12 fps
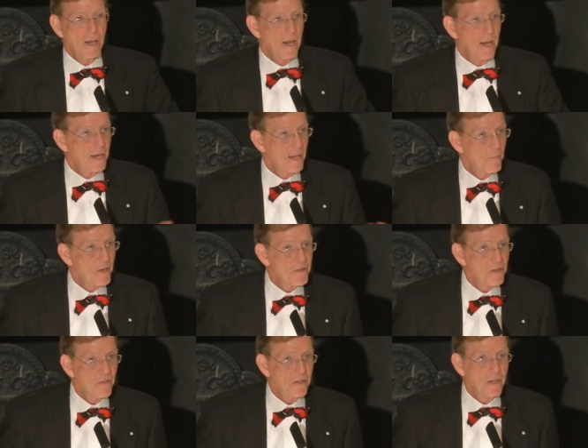And I
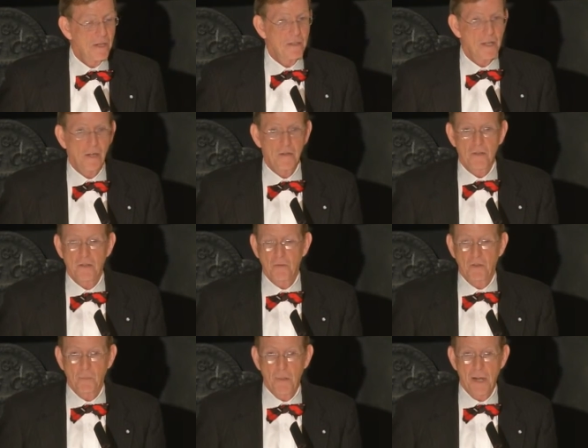mentioned that intelligence
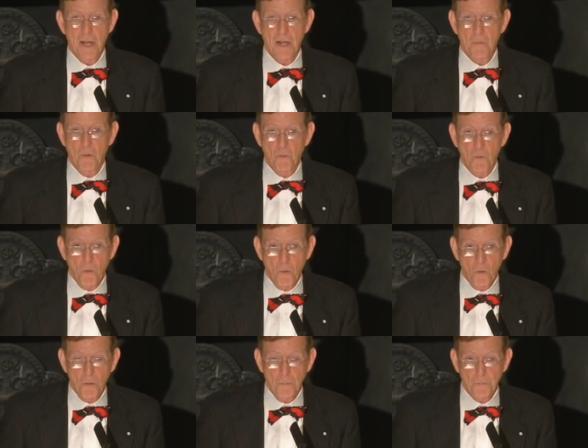was bad
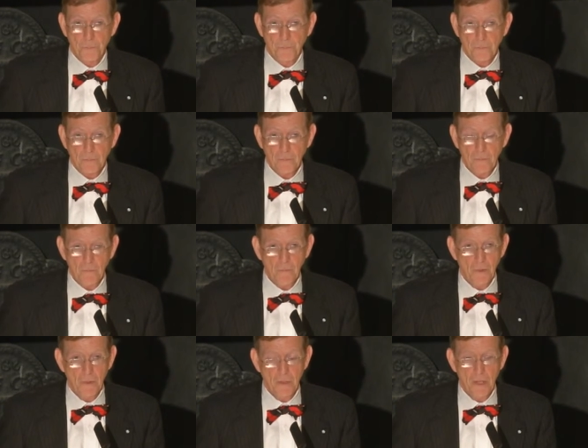before
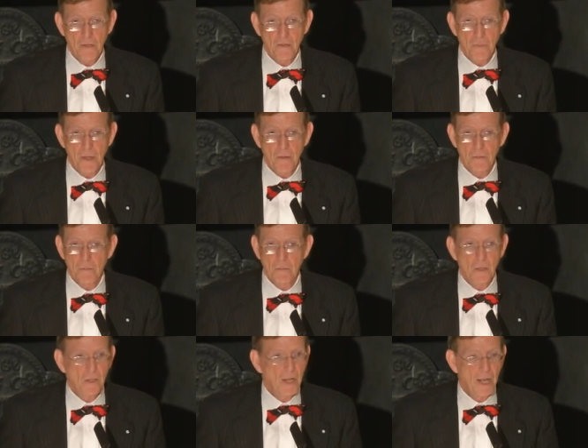Kings
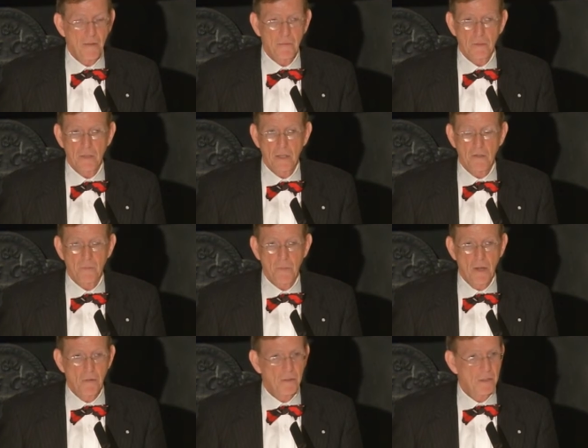Mountain, after Kings
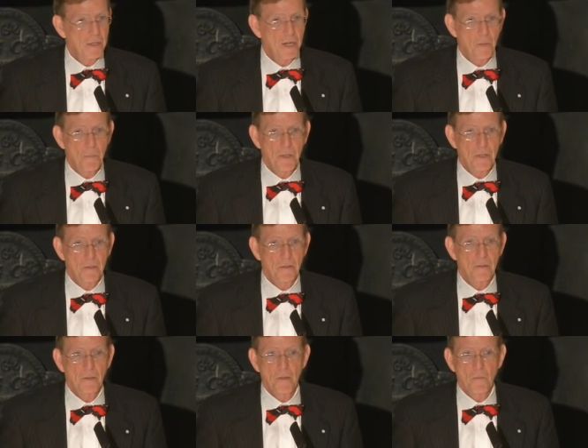Mountain and
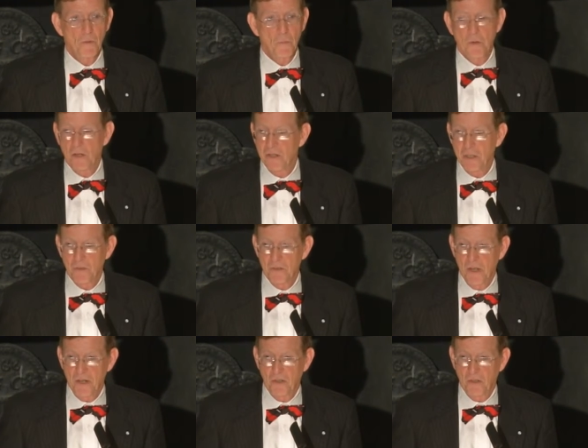Cowpens, for the British it was
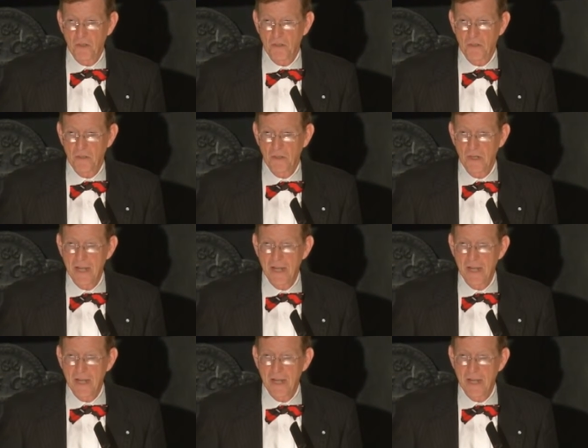non-existent.